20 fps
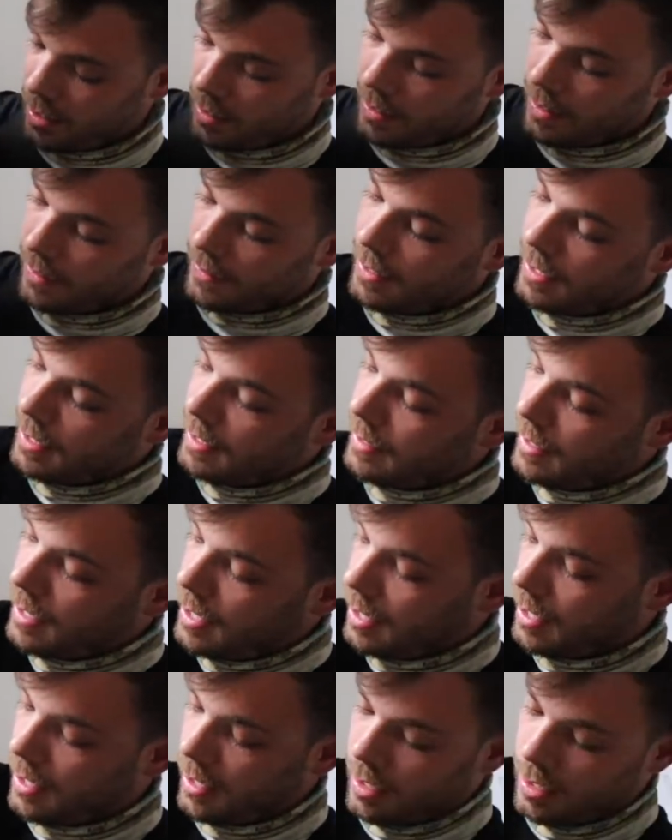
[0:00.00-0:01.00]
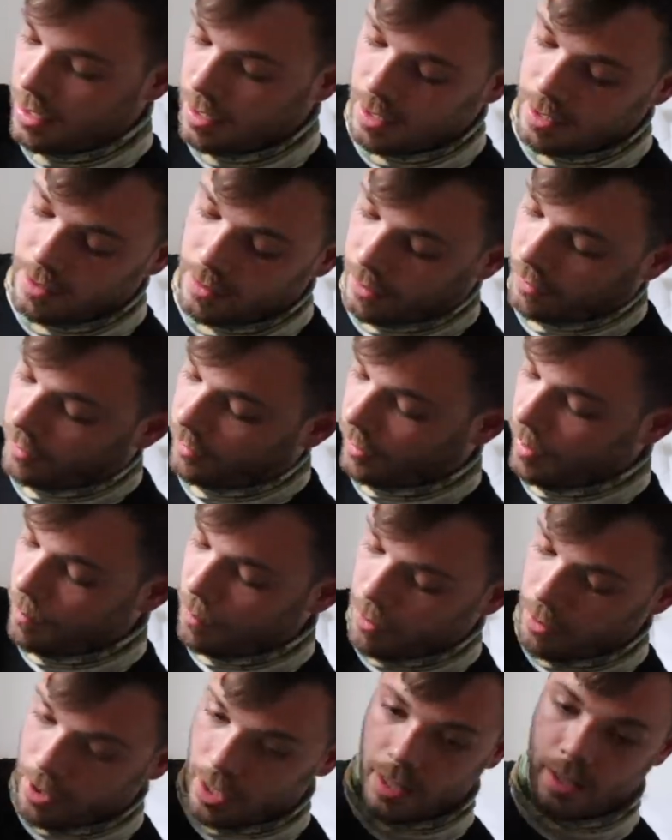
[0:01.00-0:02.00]
nice and easy, nice and
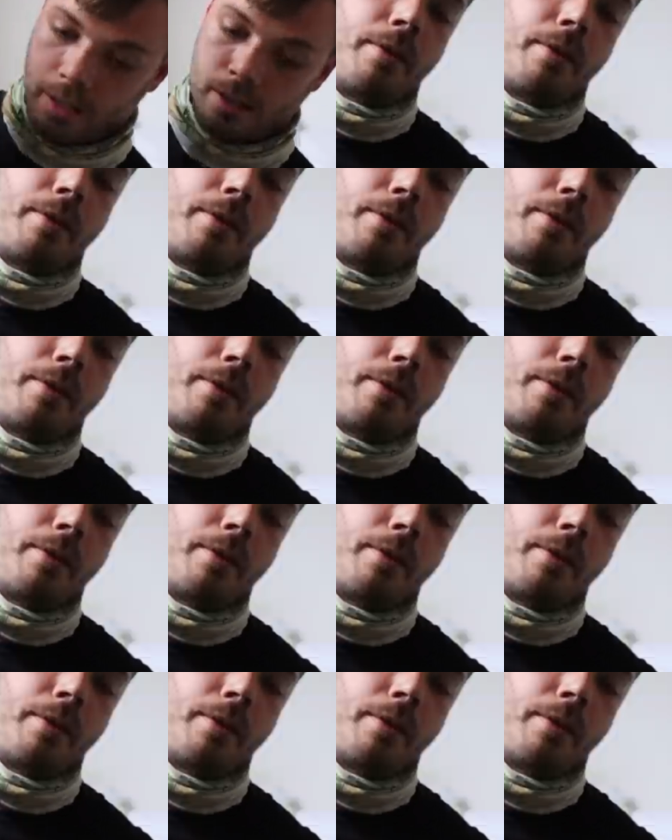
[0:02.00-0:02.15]
simple.